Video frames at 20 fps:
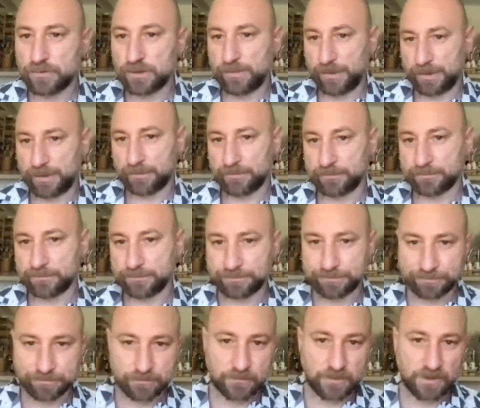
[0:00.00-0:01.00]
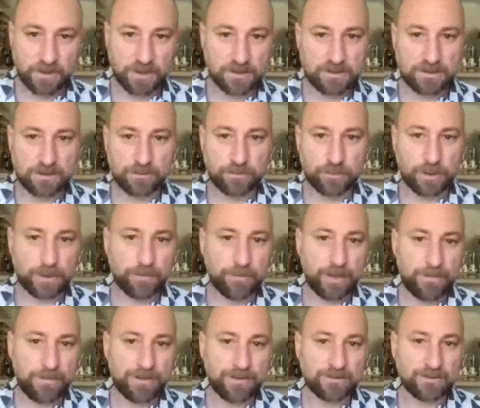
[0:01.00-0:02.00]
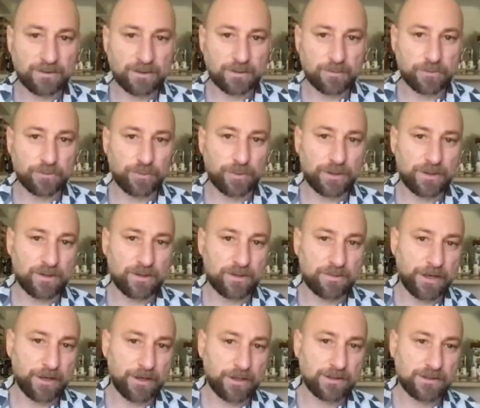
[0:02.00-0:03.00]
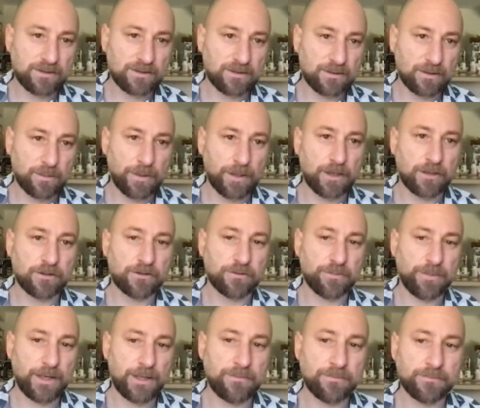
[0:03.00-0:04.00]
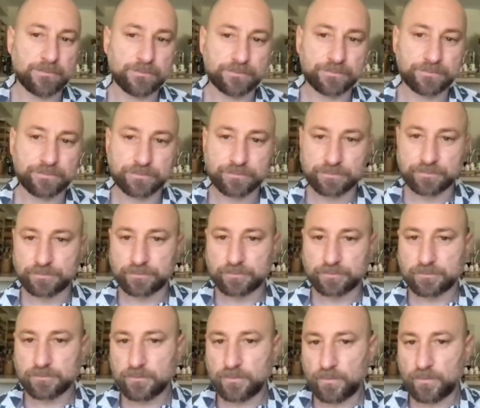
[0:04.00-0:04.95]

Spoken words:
Okay, co-sleeping. This is when a baby sleeps with the parents in the parent's bed.